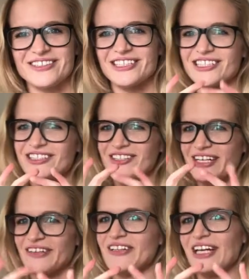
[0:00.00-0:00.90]
or you could do
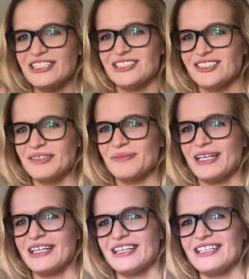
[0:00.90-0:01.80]
like relationship
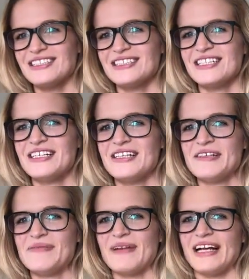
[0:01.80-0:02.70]
like this.
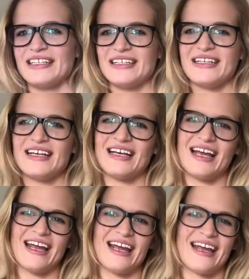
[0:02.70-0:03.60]
But I did
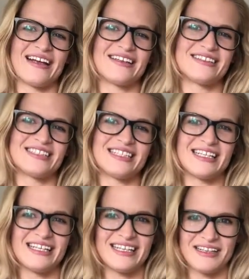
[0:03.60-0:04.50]
hand
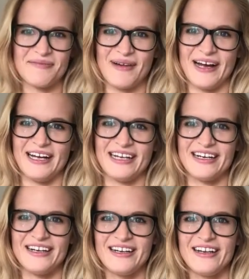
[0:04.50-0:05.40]
in
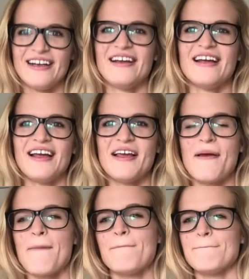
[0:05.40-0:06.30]
mine.
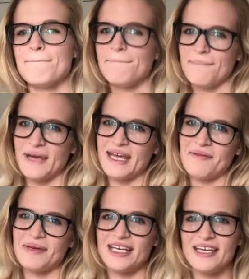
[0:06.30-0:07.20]

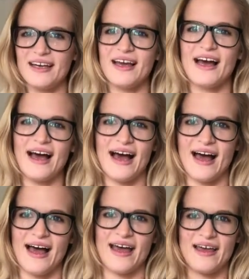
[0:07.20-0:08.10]
Baby,
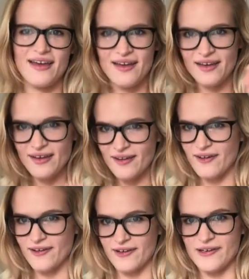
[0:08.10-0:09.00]
I
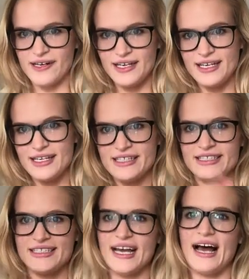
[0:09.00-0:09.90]
could
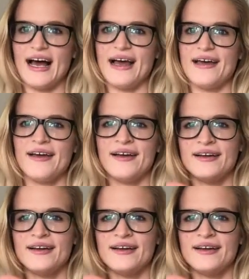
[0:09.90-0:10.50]
die.